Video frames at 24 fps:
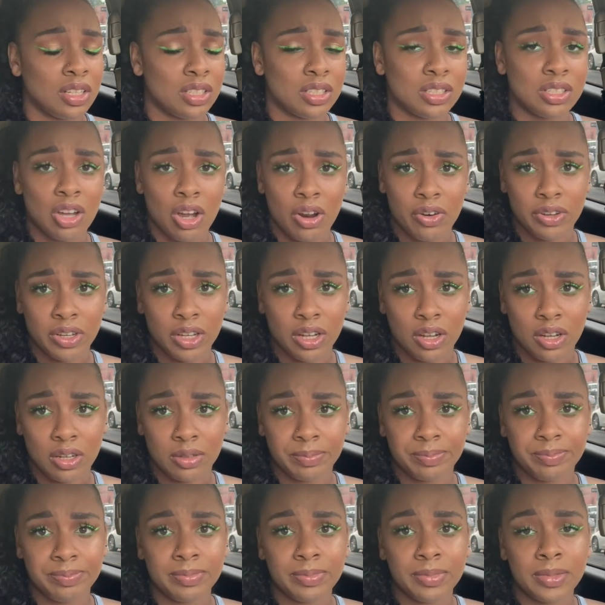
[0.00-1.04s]
Sorry, y'all.
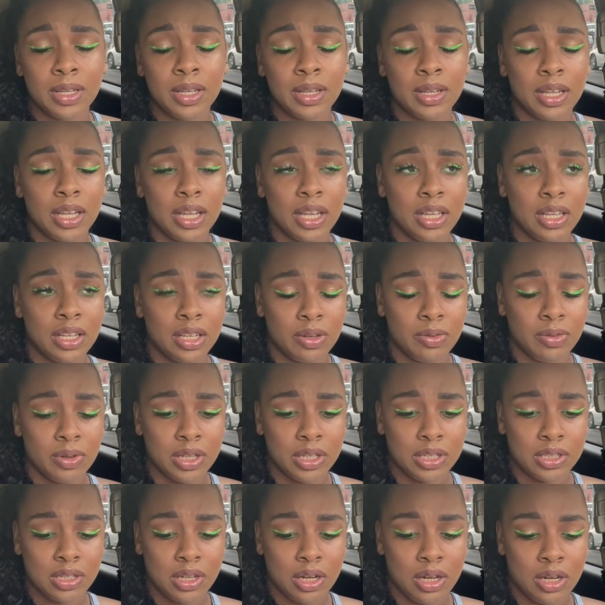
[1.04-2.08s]

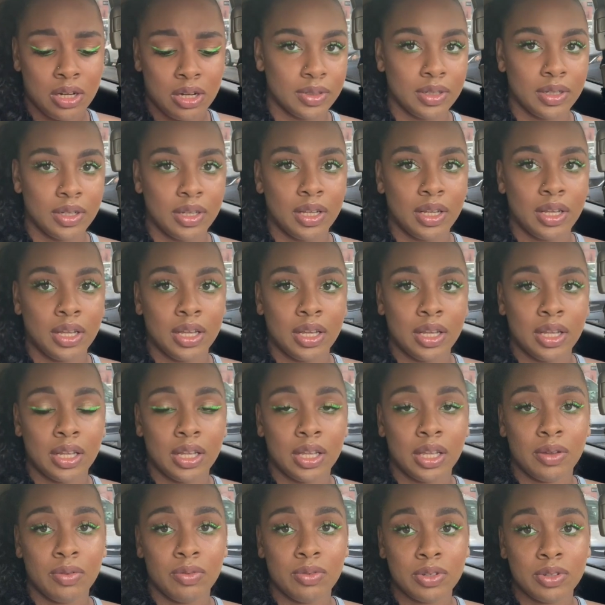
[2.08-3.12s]
Anyways,
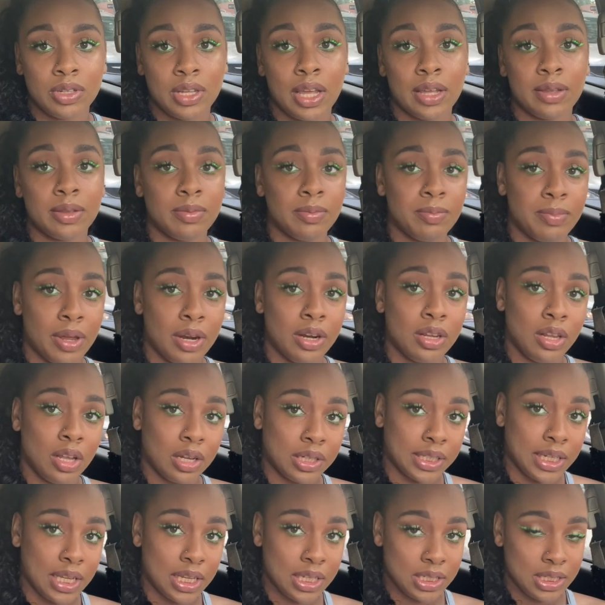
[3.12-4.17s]
he was like, better
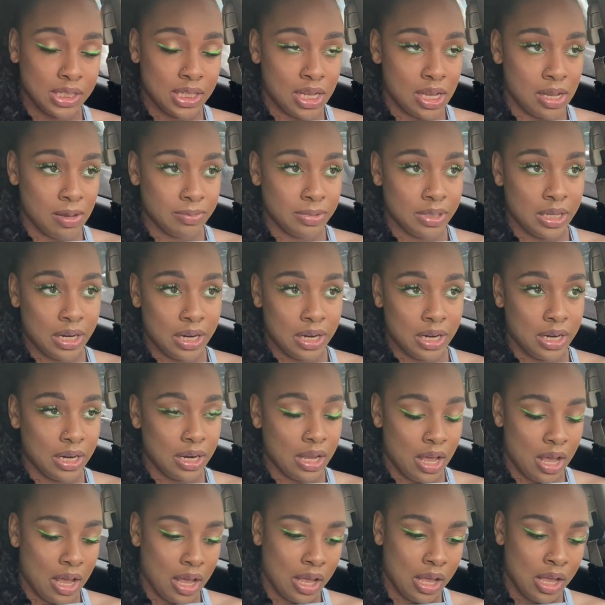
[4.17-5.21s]
luck next time, da da
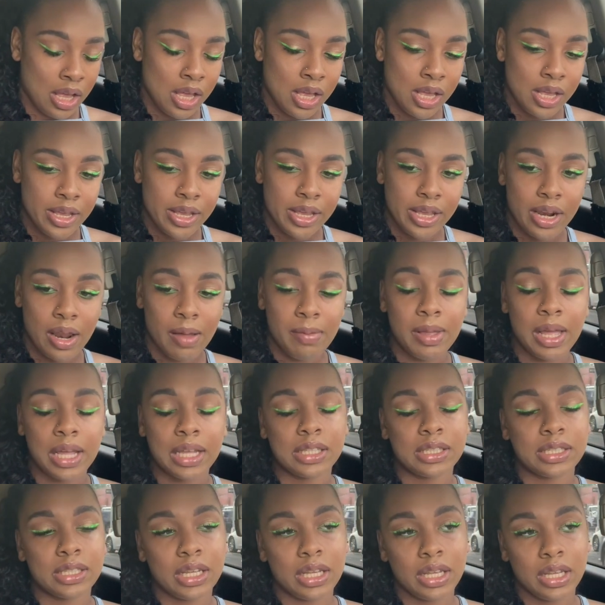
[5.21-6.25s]
da. And I'm
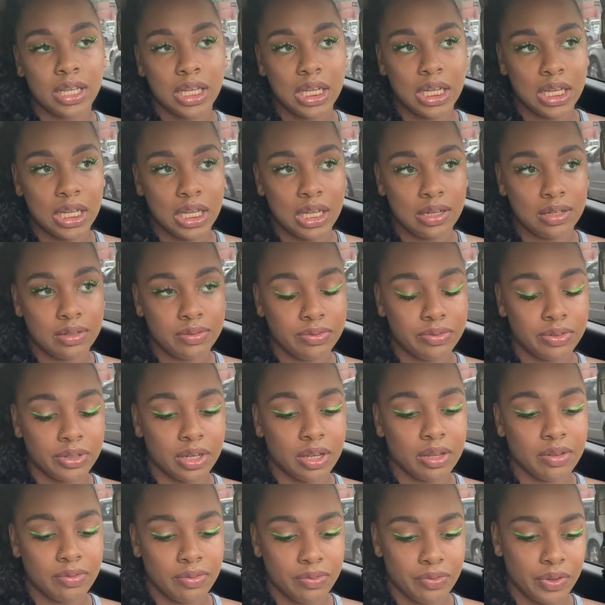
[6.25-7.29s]
like, dang, I
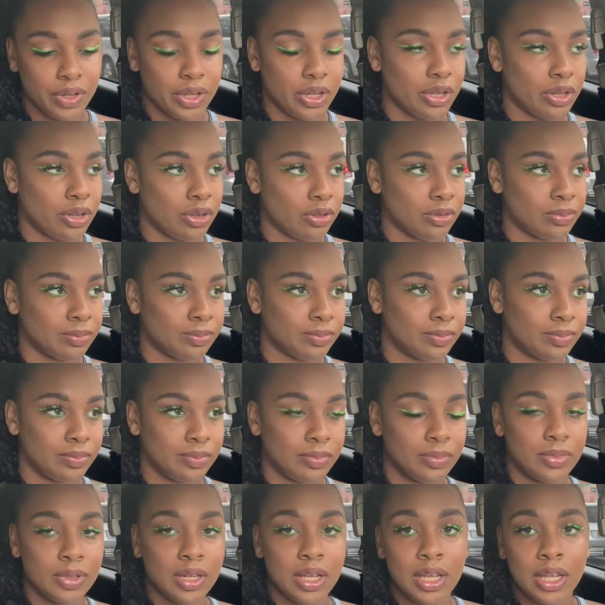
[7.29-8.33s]
freaking failed.
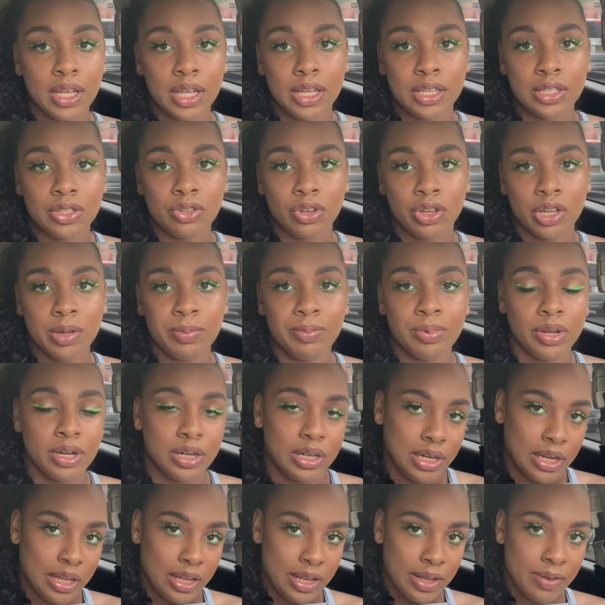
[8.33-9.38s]
So he put
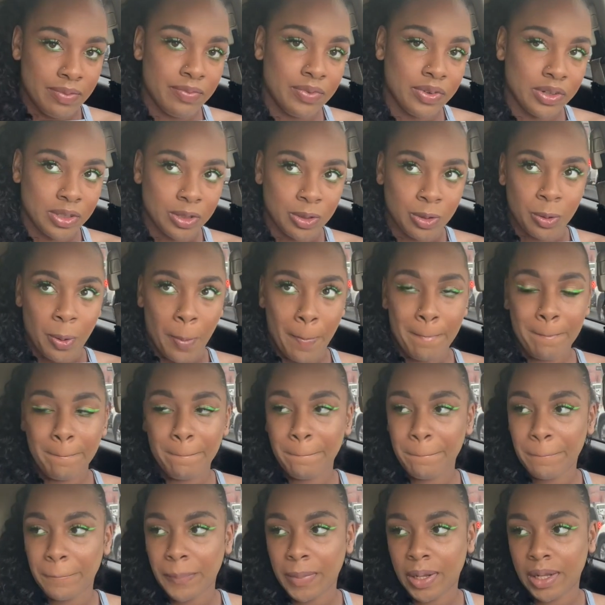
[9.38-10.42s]
in the envelope.
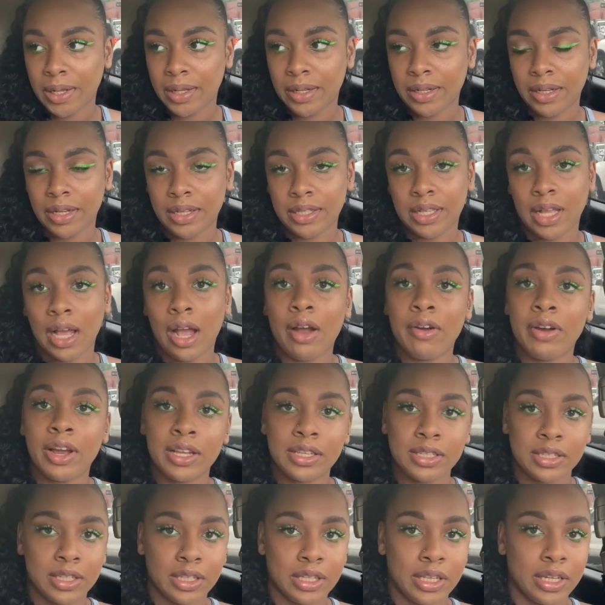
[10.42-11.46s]
He's like,
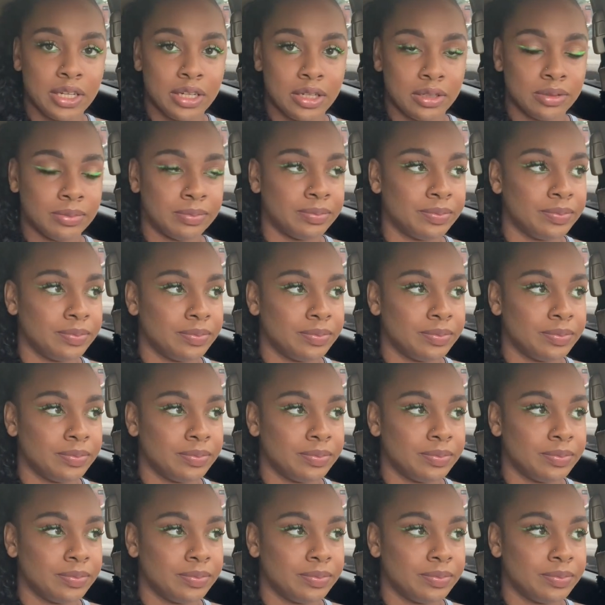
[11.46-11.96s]
alright, see you later.